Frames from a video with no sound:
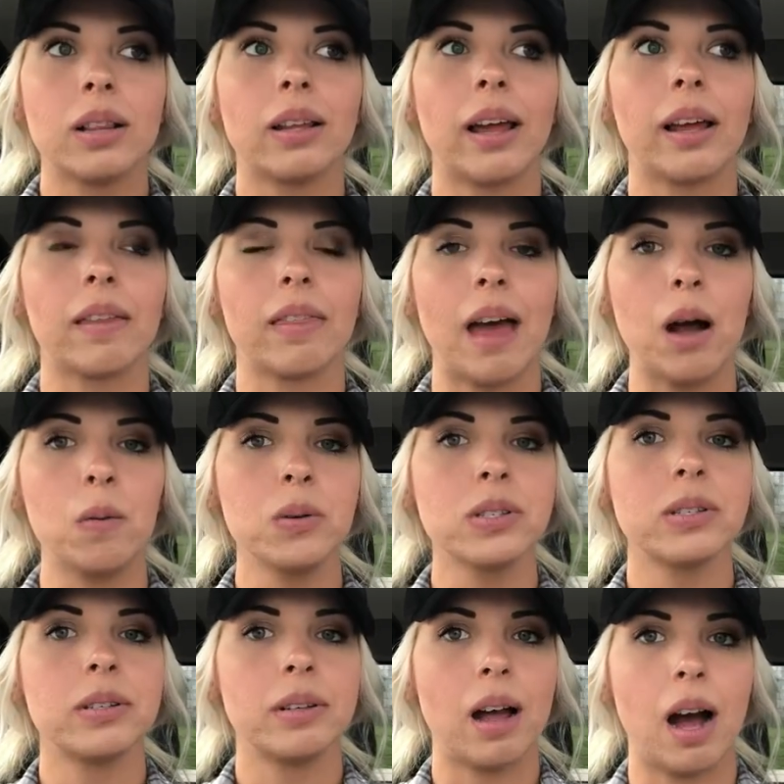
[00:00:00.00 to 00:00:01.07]
Like, that was
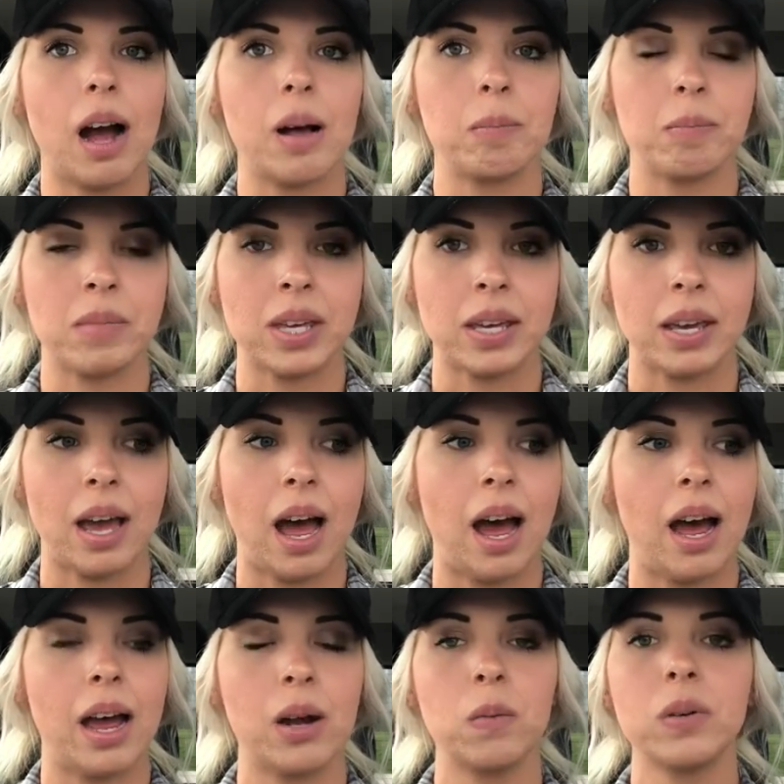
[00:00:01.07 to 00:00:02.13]
not me.
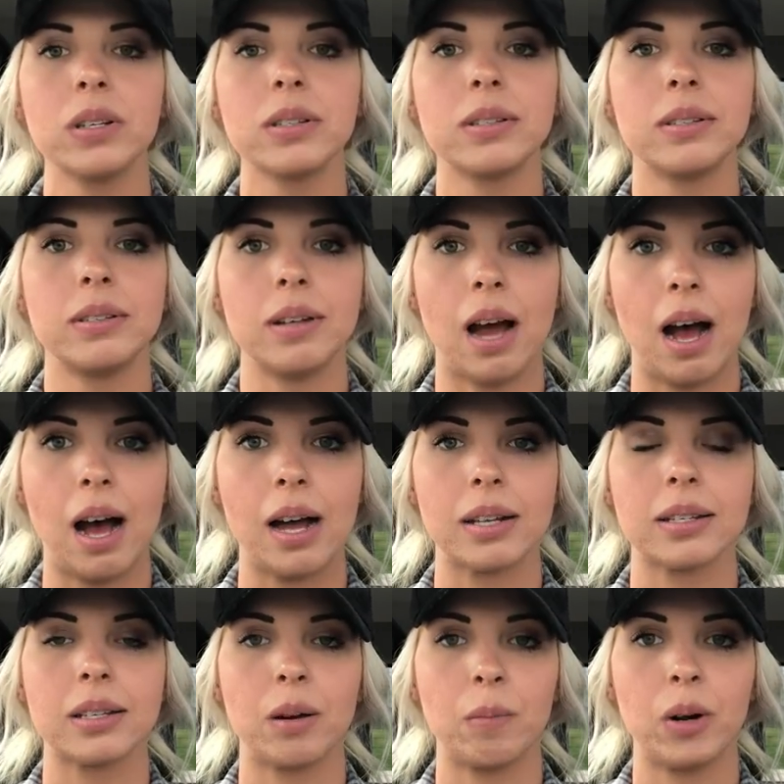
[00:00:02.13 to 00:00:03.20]
I was
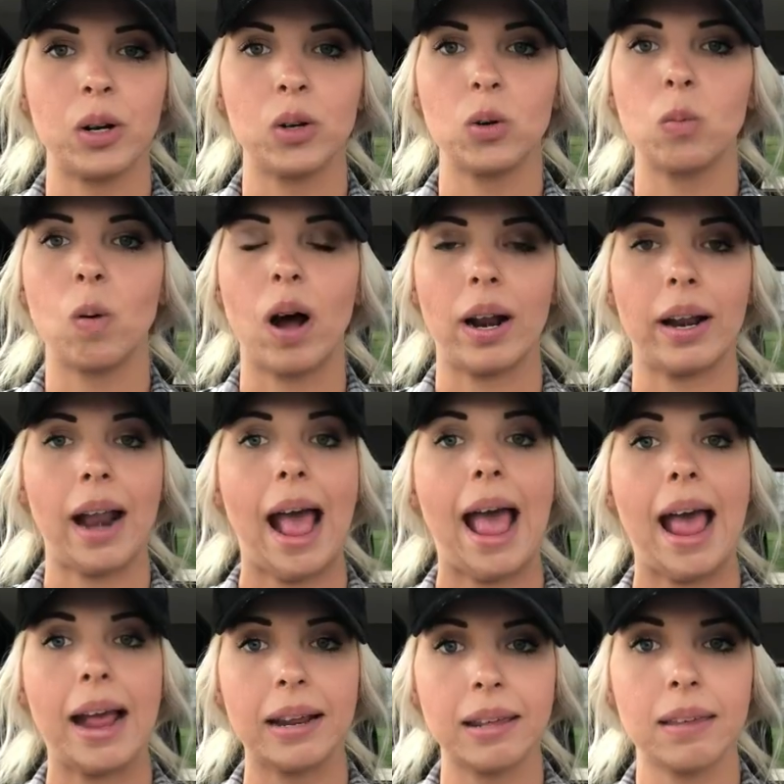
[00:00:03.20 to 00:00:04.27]
not someone who wanted
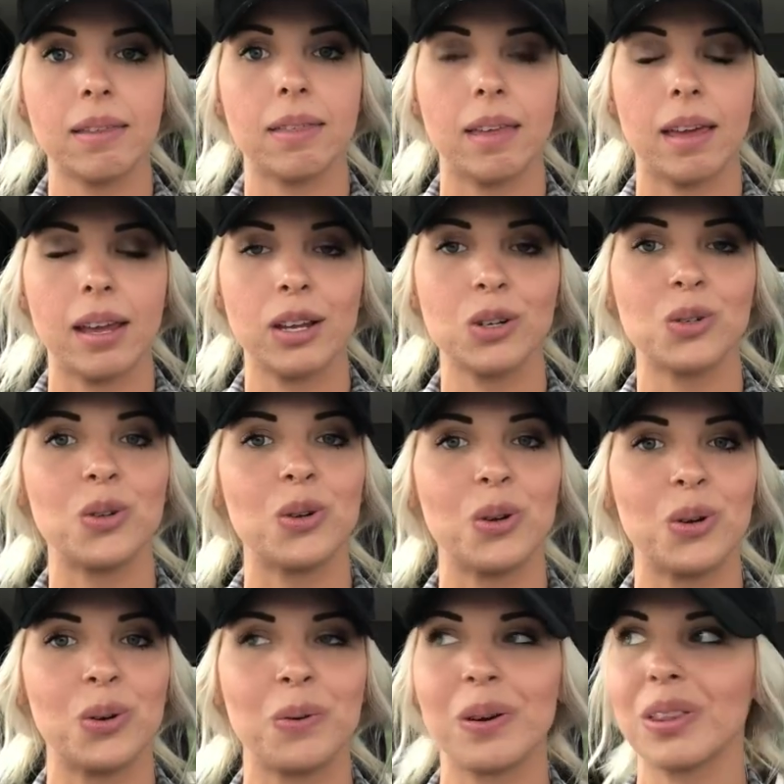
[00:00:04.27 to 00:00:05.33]
anything
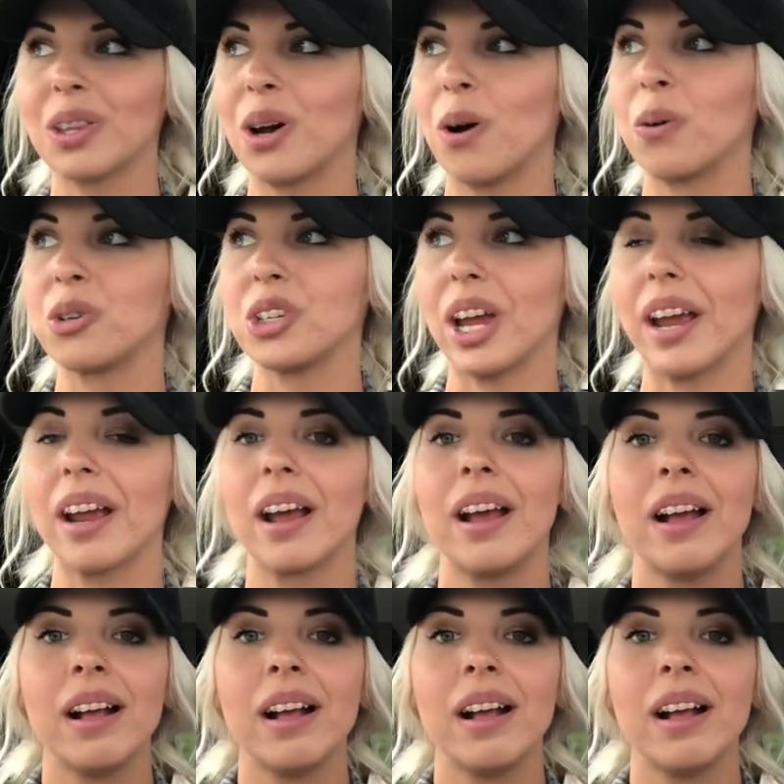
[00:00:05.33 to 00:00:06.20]
to do with coaching.